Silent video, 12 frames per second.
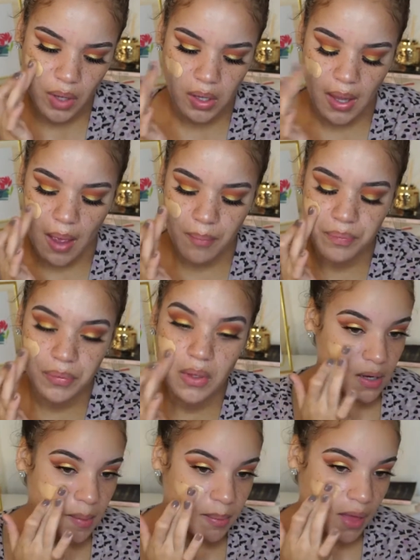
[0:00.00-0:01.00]
Yeah, I'm
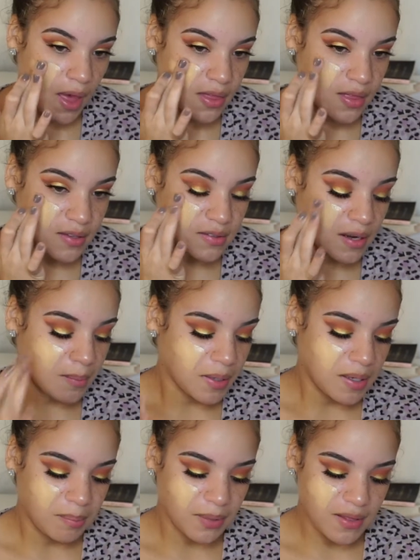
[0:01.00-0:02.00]
going to apply this and I'm
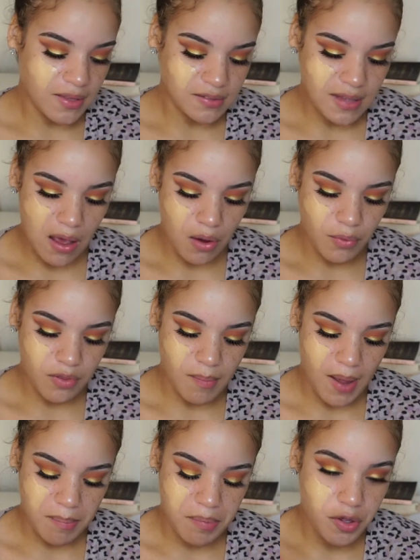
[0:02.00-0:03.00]
going to blend this out with
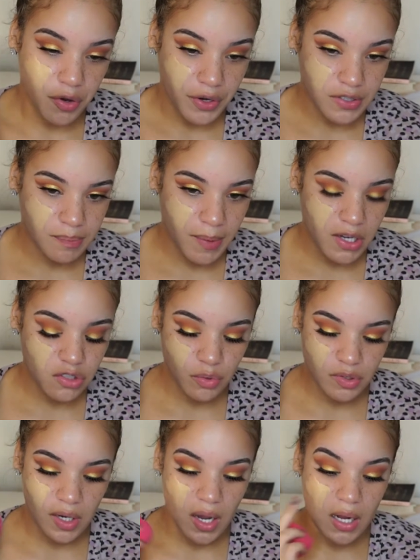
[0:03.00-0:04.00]
my Pure Sponge,
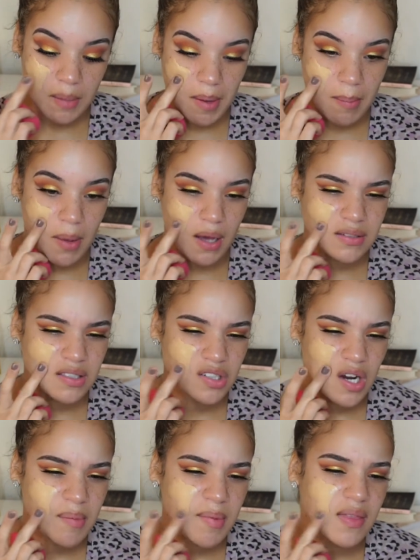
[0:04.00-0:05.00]
which I got in my
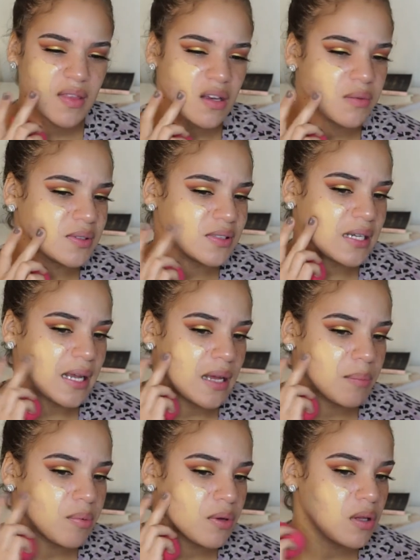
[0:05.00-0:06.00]
BoxyCharm. I think it was in
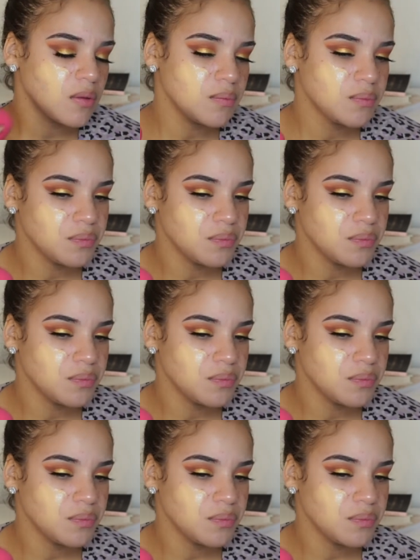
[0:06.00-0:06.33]
April.